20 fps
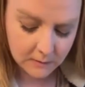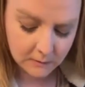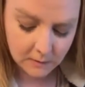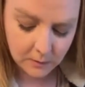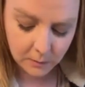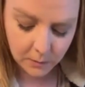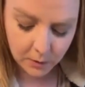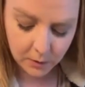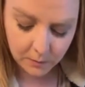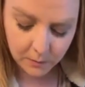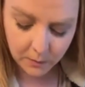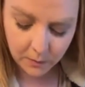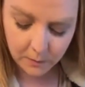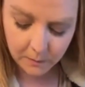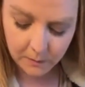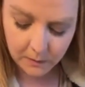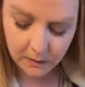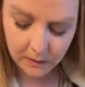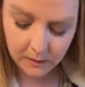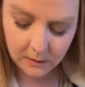So we do
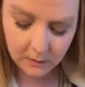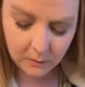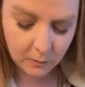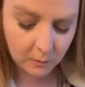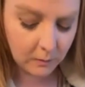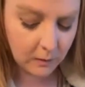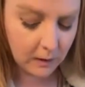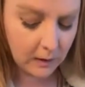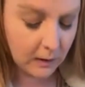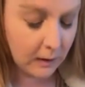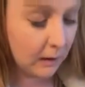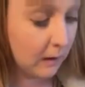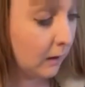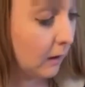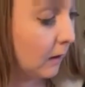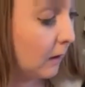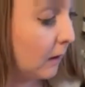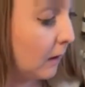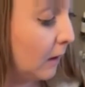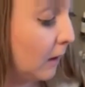purple, pink,
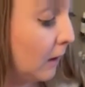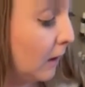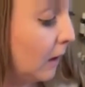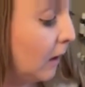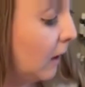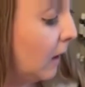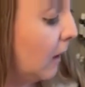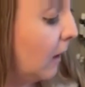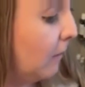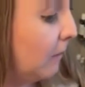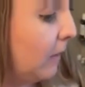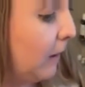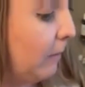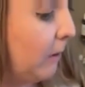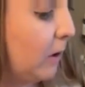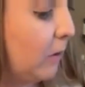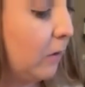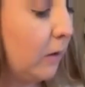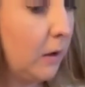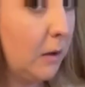red,
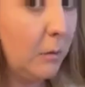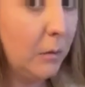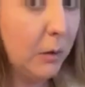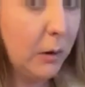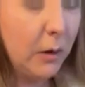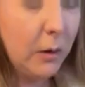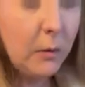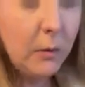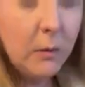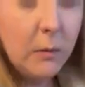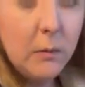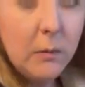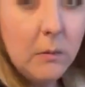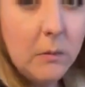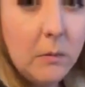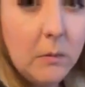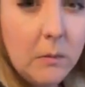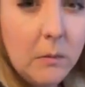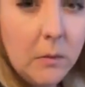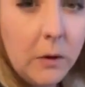maybe green and blue.
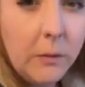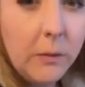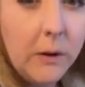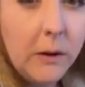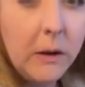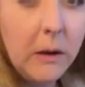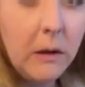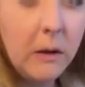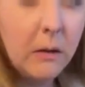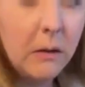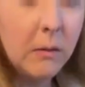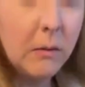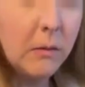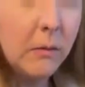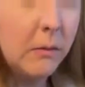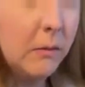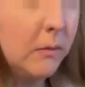What do we think?